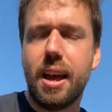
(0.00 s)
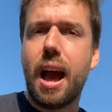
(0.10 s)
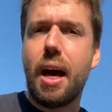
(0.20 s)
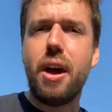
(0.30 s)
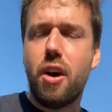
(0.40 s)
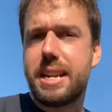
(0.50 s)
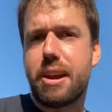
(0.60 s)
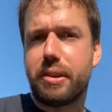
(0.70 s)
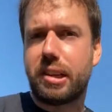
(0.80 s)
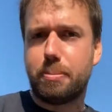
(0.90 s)
And that idea
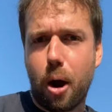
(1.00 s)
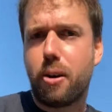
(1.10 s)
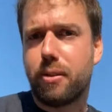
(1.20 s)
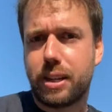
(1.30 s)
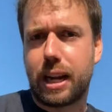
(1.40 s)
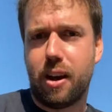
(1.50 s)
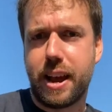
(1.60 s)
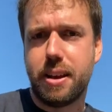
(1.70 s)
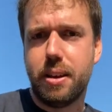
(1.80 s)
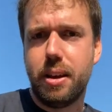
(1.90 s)
is a spiral of
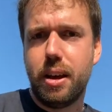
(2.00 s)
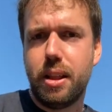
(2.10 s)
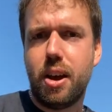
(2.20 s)
decline. The